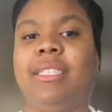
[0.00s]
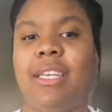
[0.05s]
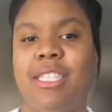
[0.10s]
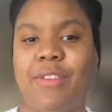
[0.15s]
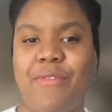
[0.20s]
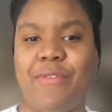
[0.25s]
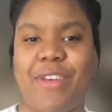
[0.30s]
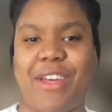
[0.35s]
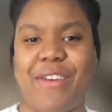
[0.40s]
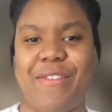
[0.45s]
six
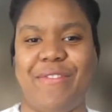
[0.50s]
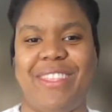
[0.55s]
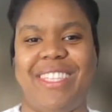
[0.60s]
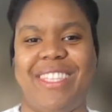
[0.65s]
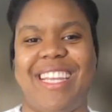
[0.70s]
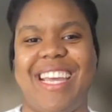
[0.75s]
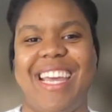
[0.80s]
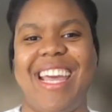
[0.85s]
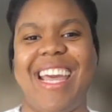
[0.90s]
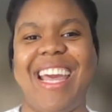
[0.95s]

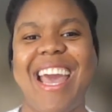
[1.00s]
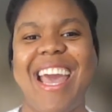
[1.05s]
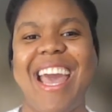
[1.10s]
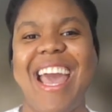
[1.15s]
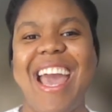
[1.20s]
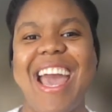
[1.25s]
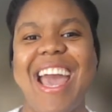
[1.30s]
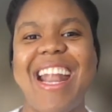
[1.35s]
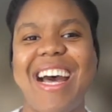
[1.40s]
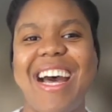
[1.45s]
fifty.
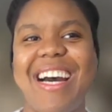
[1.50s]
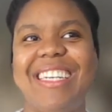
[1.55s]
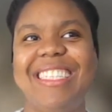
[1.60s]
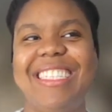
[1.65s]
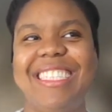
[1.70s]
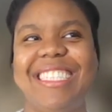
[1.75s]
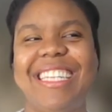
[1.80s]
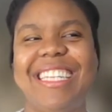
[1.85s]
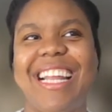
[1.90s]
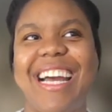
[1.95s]
and I
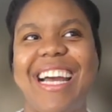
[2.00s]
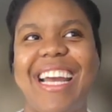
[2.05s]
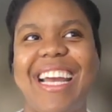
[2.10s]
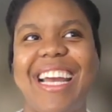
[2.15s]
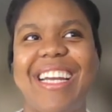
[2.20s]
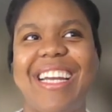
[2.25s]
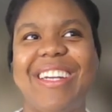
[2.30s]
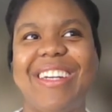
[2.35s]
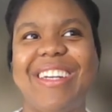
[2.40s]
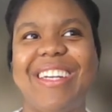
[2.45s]
was just
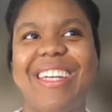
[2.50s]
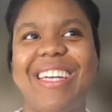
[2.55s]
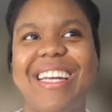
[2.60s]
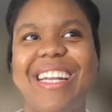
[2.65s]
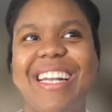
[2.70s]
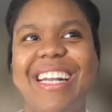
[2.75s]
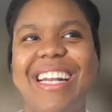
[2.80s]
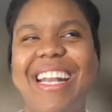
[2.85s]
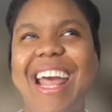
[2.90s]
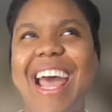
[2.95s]
like,
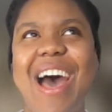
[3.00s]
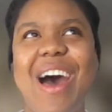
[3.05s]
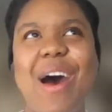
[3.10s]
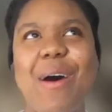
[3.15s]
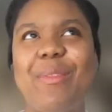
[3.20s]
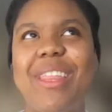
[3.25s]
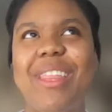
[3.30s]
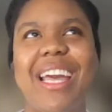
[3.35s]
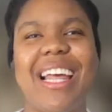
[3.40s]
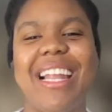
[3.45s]
now
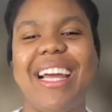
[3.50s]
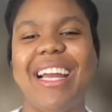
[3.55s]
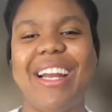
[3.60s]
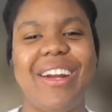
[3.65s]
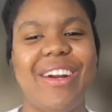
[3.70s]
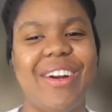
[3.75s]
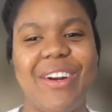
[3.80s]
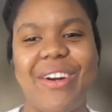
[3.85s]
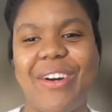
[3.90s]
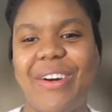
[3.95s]
I'm thinking like,
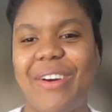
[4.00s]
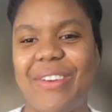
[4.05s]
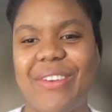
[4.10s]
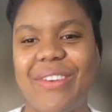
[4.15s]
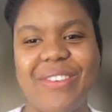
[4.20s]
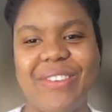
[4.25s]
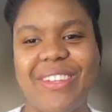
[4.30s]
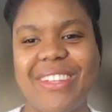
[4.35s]
girl.